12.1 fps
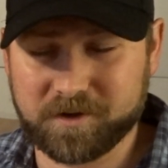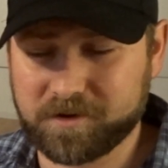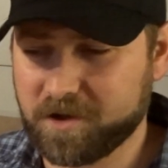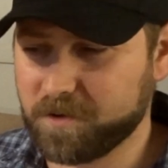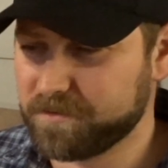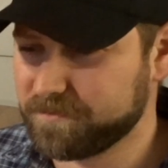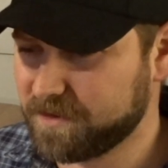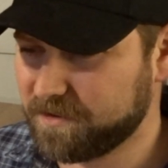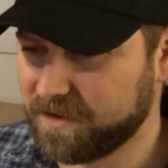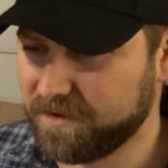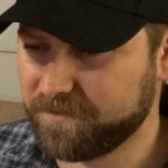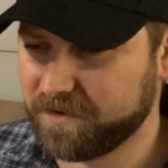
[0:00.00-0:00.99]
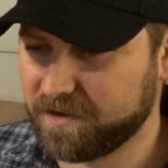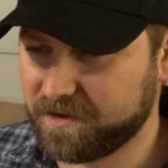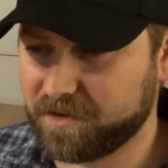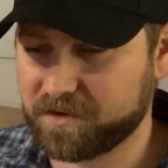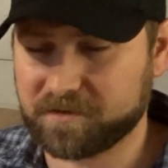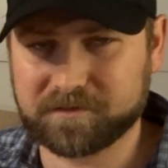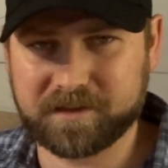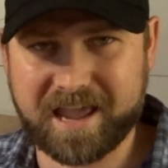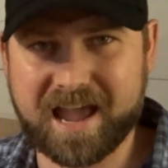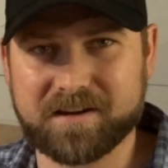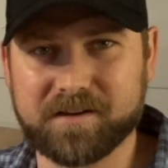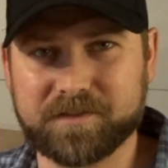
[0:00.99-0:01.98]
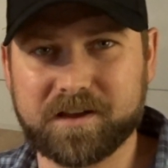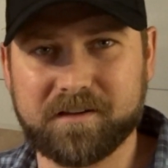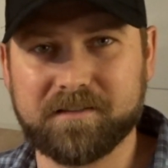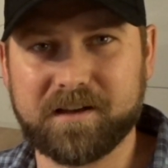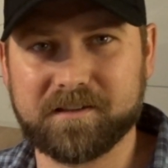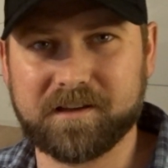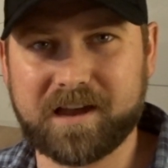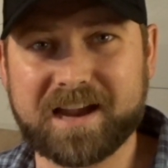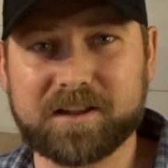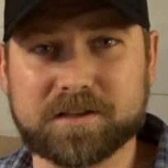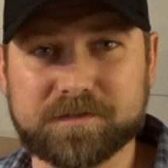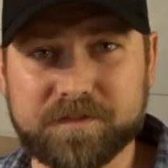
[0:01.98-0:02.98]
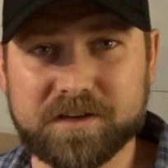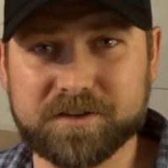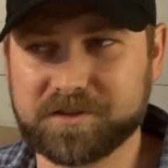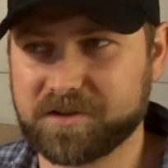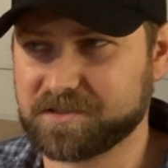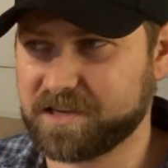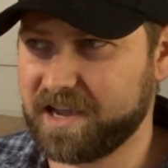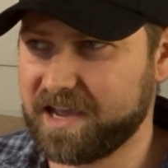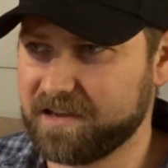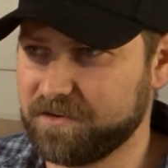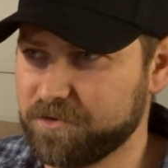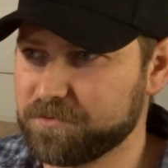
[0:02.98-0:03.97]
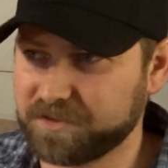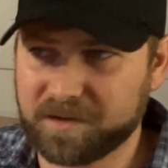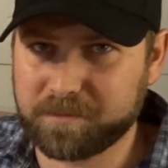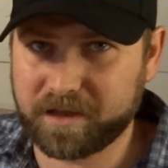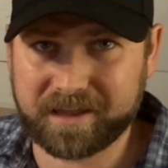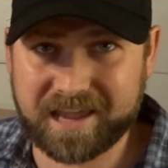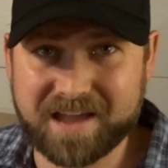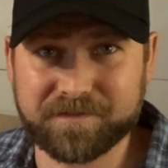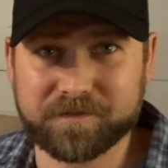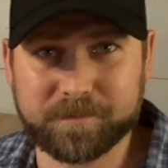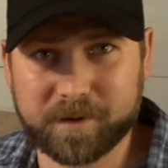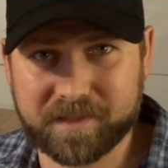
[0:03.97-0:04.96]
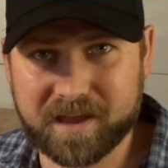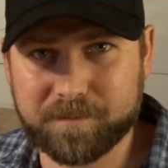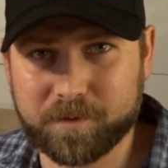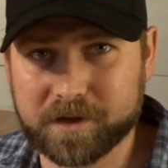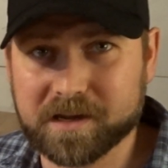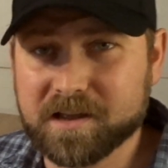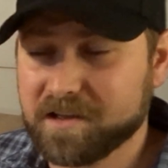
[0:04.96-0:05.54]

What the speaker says: coat of another can of the high gloss finish, because I had used up like half of it by that point